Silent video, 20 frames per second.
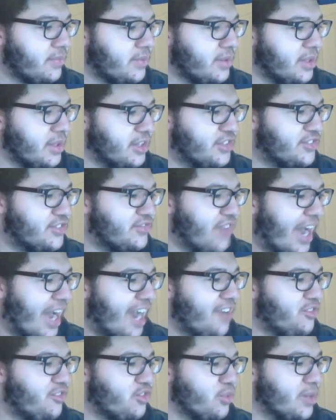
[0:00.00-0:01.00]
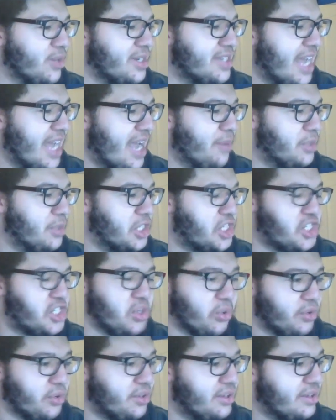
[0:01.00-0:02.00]
He's 5'3". Damn, he's
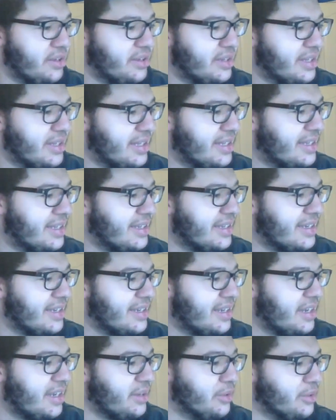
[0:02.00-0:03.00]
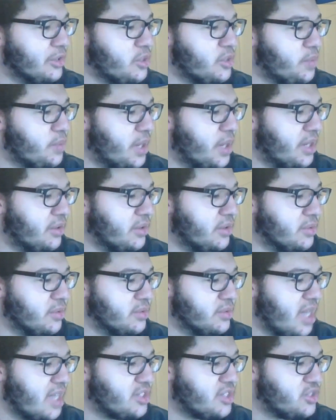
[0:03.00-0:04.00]
short. I was short, but I didn't know he
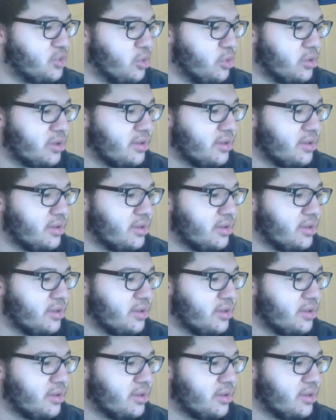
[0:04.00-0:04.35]
was that short.